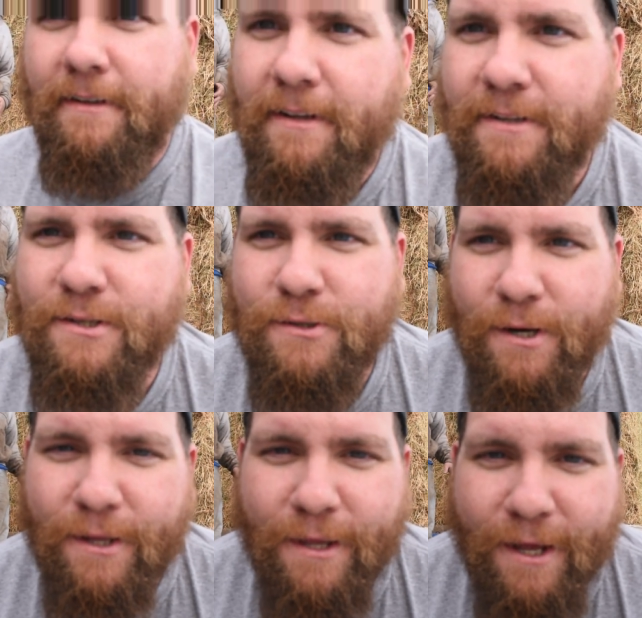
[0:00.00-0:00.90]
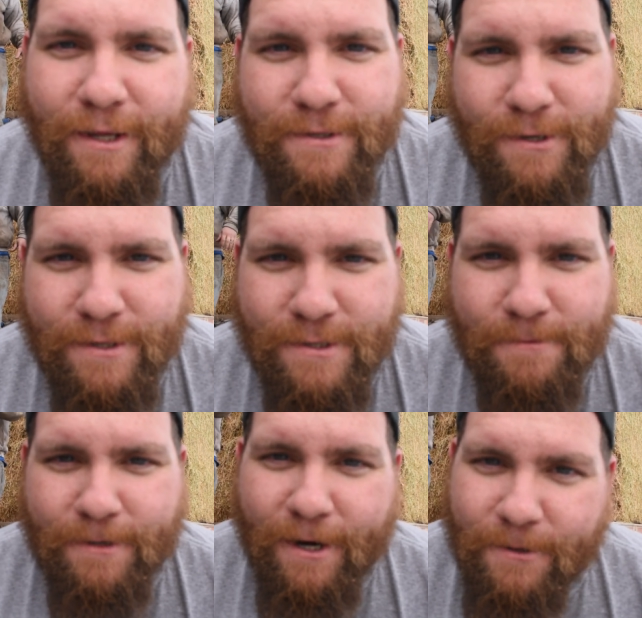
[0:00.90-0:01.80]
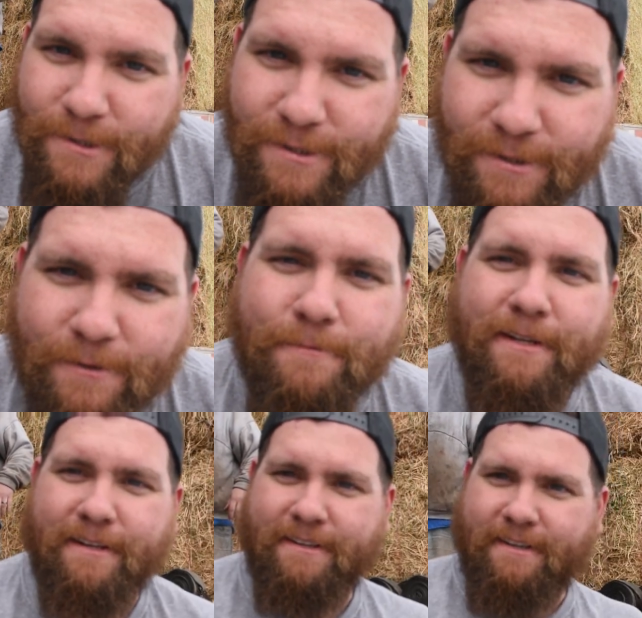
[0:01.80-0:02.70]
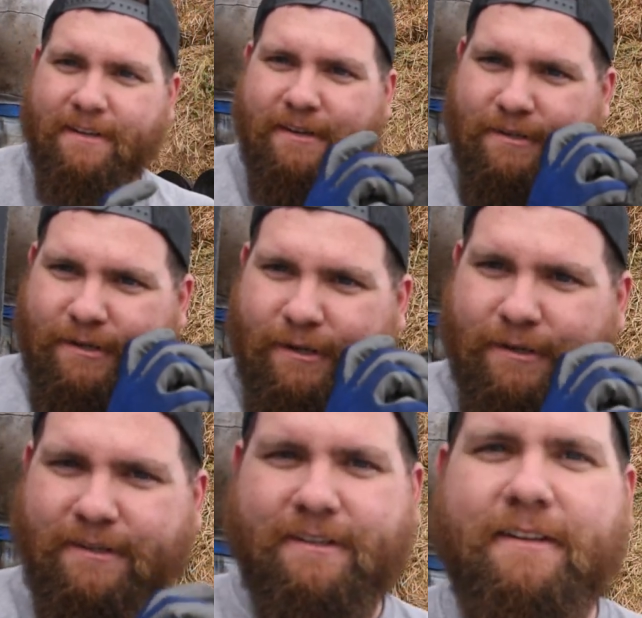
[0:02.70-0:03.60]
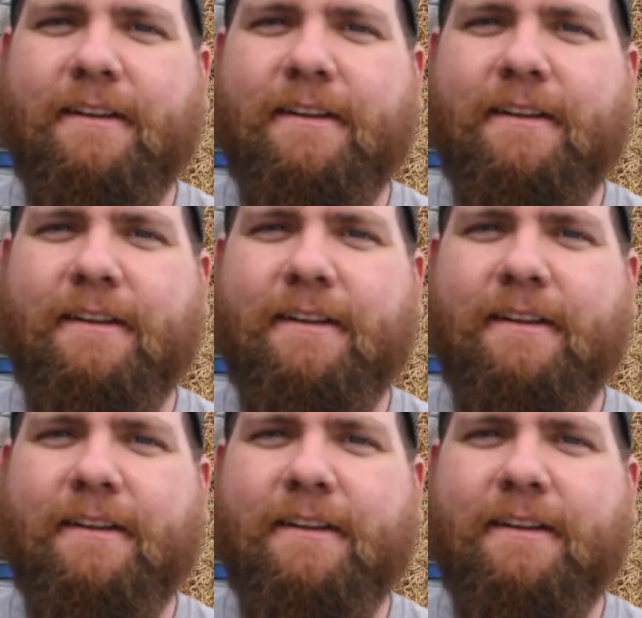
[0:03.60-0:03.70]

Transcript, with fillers: Let's try that, try zooming it out just a little bit. Two rinsers out yet?